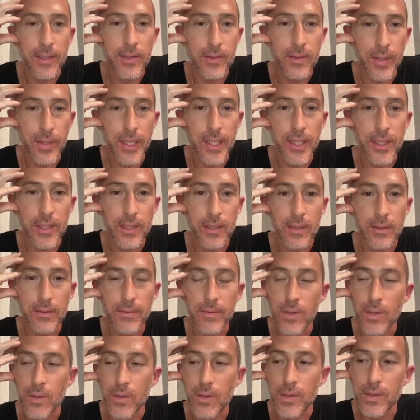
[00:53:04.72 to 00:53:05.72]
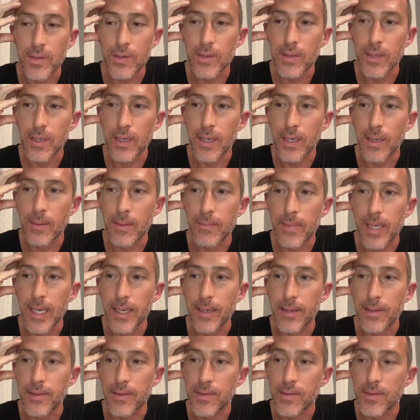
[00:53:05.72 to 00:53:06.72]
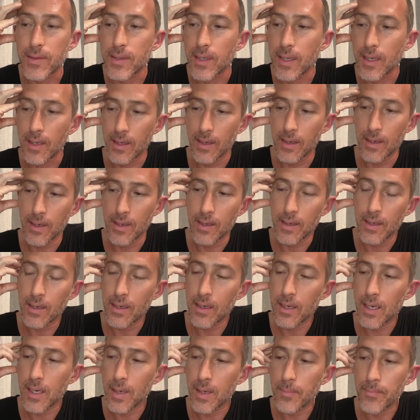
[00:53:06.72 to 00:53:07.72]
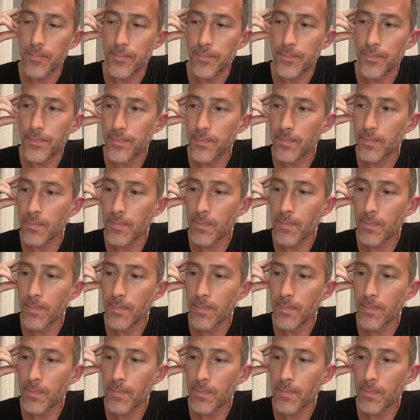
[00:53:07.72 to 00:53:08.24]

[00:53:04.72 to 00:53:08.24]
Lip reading: tradition, of course. And um,